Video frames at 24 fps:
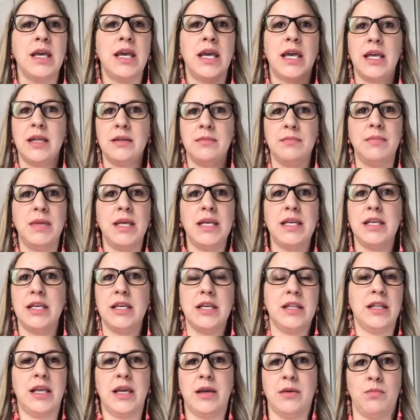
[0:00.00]
and making it
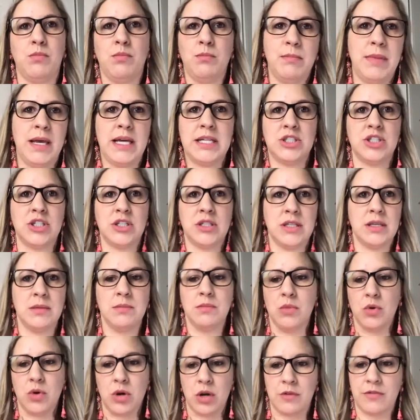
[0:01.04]
like magically
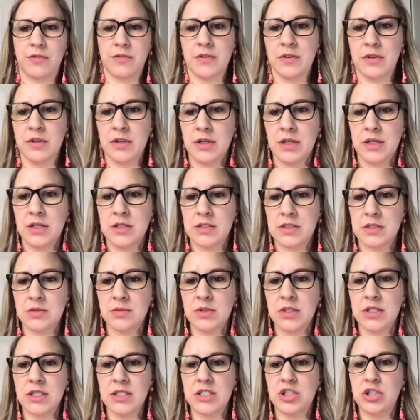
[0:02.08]
morph. So we're
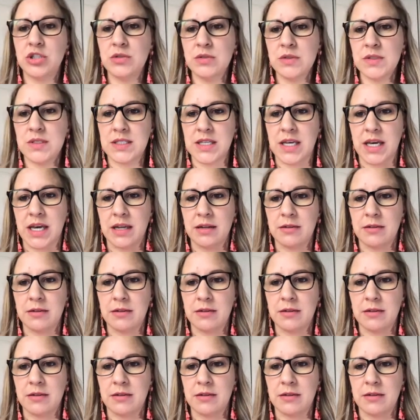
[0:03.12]
going to choose that.